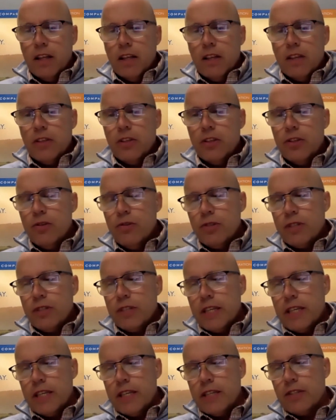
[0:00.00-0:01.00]
The
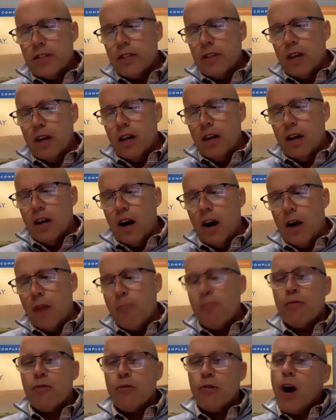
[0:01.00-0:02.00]
UCs are
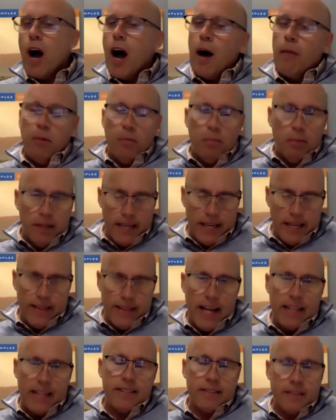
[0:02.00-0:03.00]
probably in
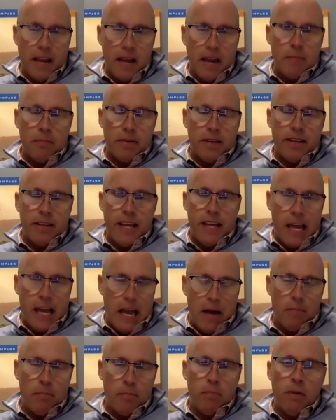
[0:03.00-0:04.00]
that same
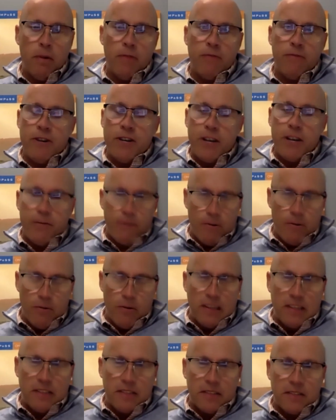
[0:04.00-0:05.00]
camp, but for different
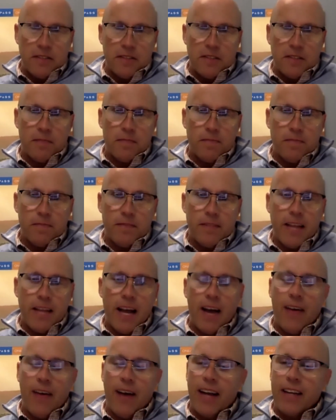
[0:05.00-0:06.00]
reasons.
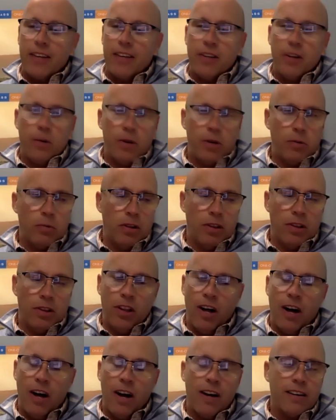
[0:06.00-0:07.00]
Now, I could go into a
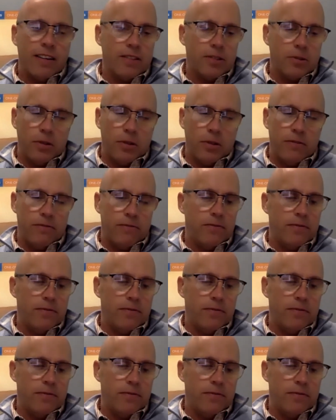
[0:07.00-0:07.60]
long sort of